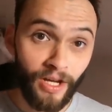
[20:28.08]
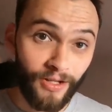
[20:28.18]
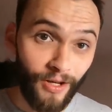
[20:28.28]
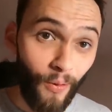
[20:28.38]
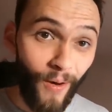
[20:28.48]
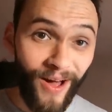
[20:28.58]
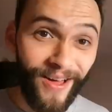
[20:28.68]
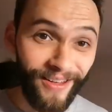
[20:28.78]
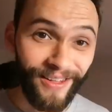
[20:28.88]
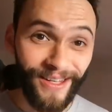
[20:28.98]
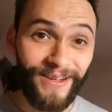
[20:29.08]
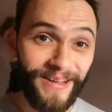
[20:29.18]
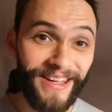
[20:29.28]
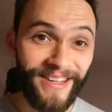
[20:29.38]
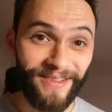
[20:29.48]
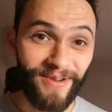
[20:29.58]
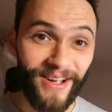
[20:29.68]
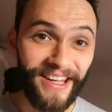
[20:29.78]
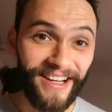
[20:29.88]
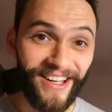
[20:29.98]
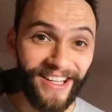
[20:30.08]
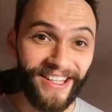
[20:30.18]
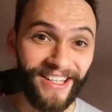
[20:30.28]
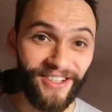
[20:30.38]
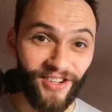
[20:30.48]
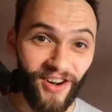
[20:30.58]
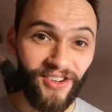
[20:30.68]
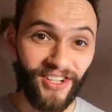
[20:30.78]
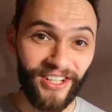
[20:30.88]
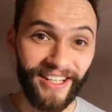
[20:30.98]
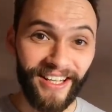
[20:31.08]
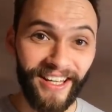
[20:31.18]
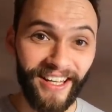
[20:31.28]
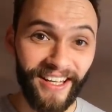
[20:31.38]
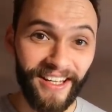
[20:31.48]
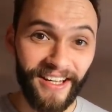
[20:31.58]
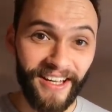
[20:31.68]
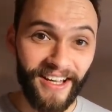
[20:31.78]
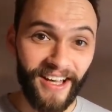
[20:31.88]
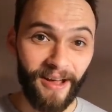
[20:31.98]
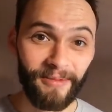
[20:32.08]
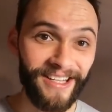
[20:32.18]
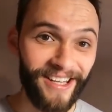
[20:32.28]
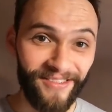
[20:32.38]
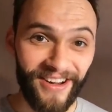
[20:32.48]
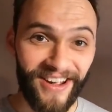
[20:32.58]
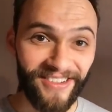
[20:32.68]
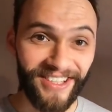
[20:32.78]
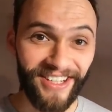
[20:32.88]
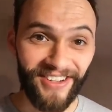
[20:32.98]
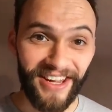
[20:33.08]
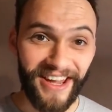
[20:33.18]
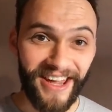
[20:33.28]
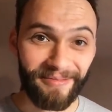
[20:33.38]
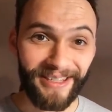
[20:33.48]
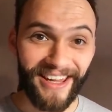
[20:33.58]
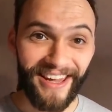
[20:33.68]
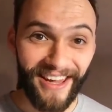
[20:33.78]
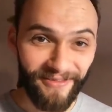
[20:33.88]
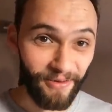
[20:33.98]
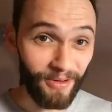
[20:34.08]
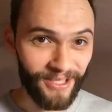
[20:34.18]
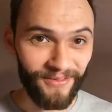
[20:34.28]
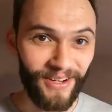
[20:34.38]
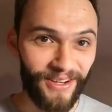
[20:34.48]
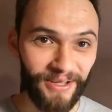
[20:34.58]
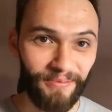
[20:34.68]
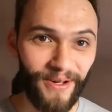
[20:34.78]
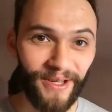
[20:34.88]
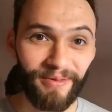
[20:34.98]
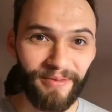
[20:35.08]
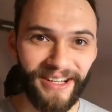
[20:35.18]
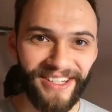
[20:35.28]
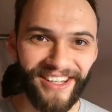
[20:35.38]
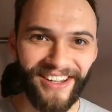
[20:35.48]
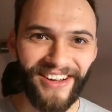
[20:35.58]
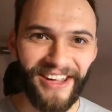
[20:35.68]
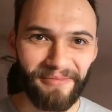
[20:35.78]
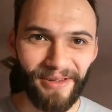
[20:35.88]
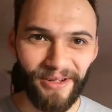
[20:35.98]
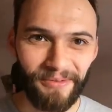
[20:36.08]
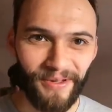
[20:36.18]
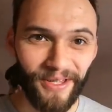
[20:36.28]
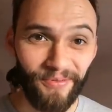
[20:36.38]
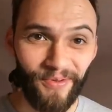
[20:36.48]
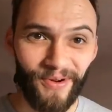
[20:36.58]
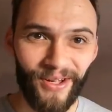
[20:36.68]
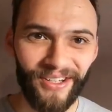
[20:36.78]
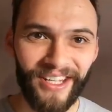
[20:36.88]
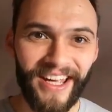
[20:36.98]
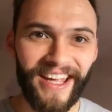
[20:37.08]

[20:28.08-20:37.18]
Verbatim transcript: So while Lumi is working like a Trojan, I'll be sitting around drinking cup of tea if I wasn't a very nice boss, but I'm actually gonna go and help Louis put this wall on.